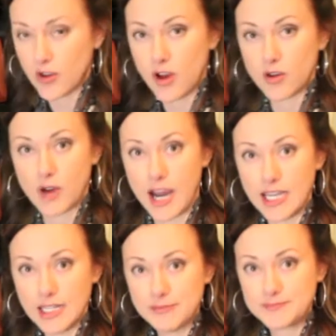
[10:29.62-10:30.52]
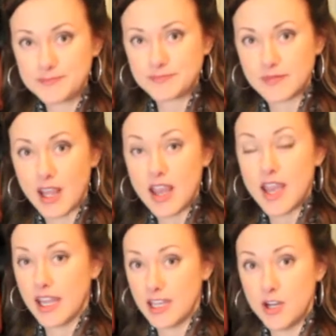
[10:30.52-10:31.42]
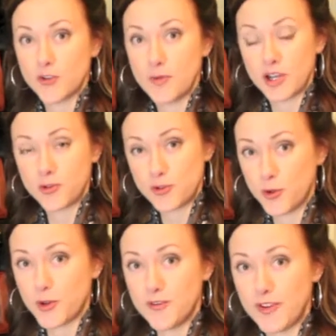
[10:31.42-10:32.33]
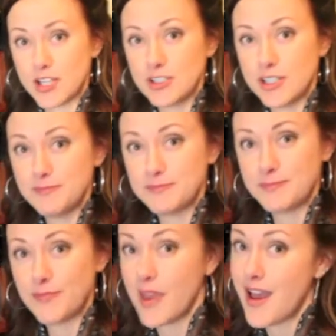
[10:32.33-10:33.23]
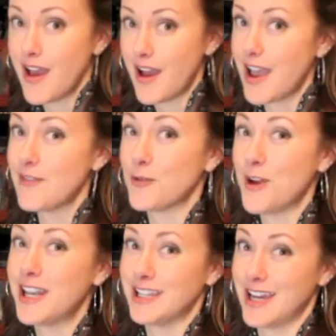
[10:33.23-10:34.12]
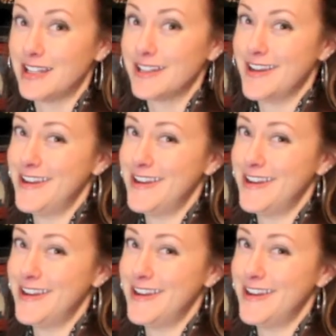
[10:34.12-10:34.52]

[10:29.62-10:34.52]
On Writing. And here's my true confession. I haven't read it yet.